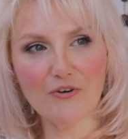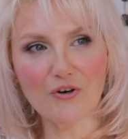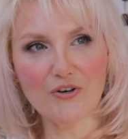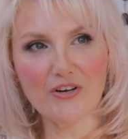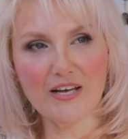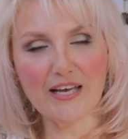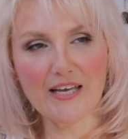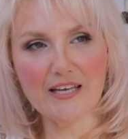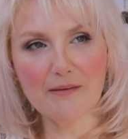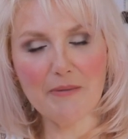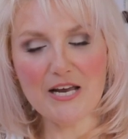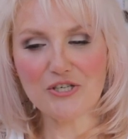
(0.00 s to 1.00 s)
got
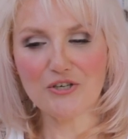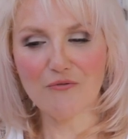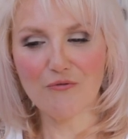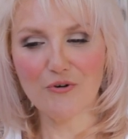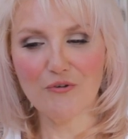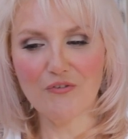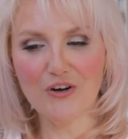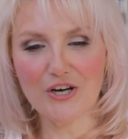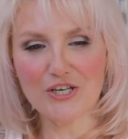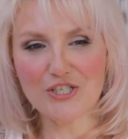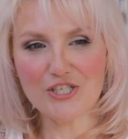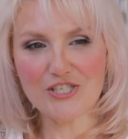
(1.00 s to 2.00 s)
a passion fruit
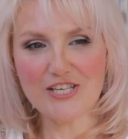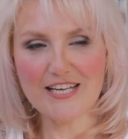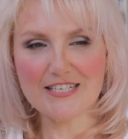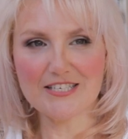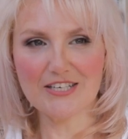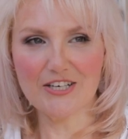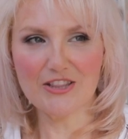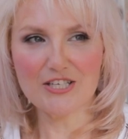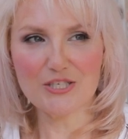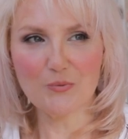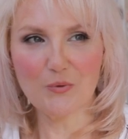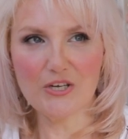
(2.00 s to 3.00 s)
vine just outside
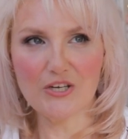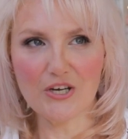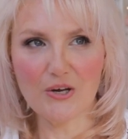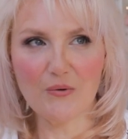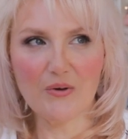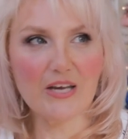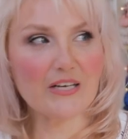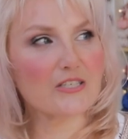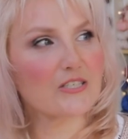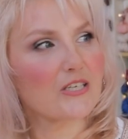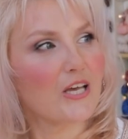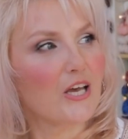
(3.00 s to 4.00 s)
this window, and
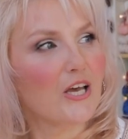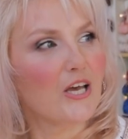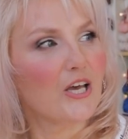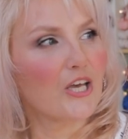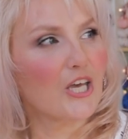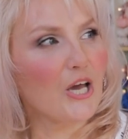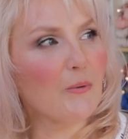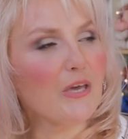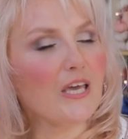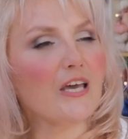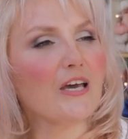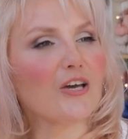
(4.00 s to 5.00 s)
it's
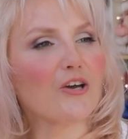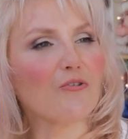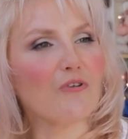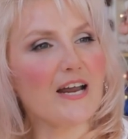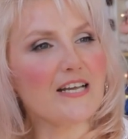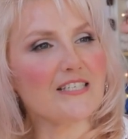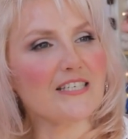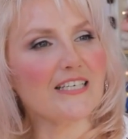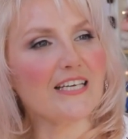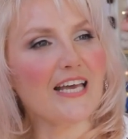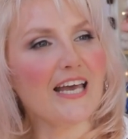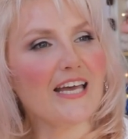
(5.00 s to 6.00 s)
going
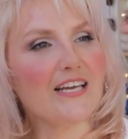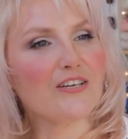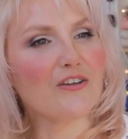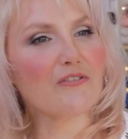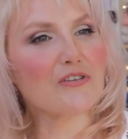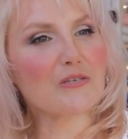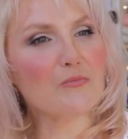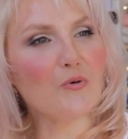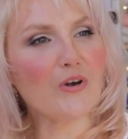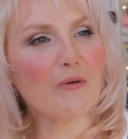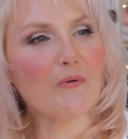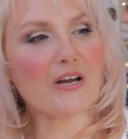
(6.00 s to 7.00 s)
crazy. And this
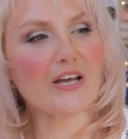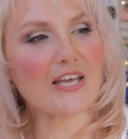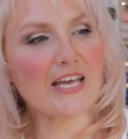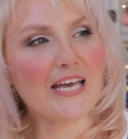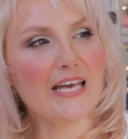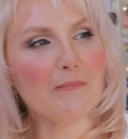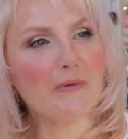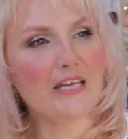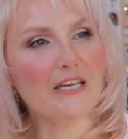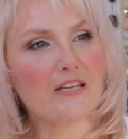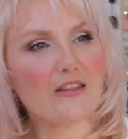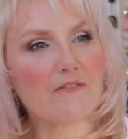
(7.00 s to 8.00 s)
morning when I came
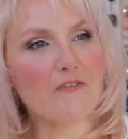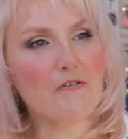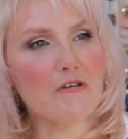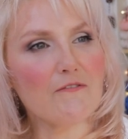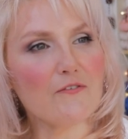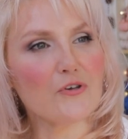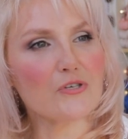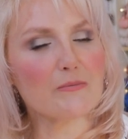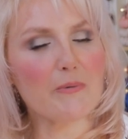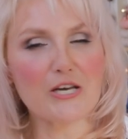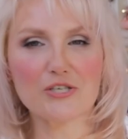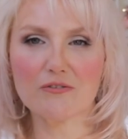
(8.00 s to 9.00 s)
in, the very first
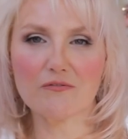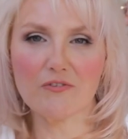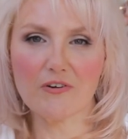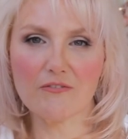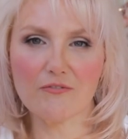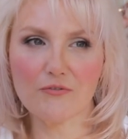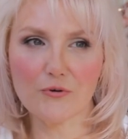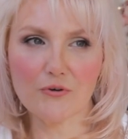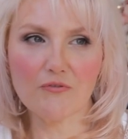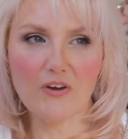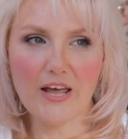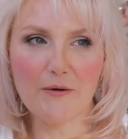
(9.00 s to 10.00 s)
passion
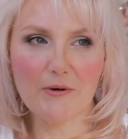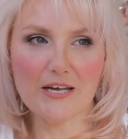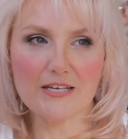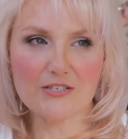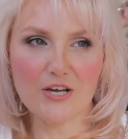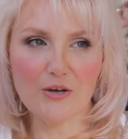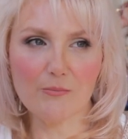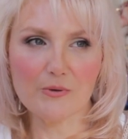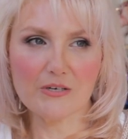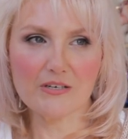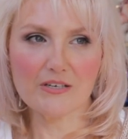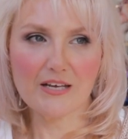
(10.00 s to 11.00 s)
fruit flower has
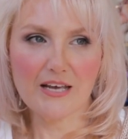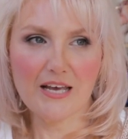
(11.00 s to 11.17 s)
opened,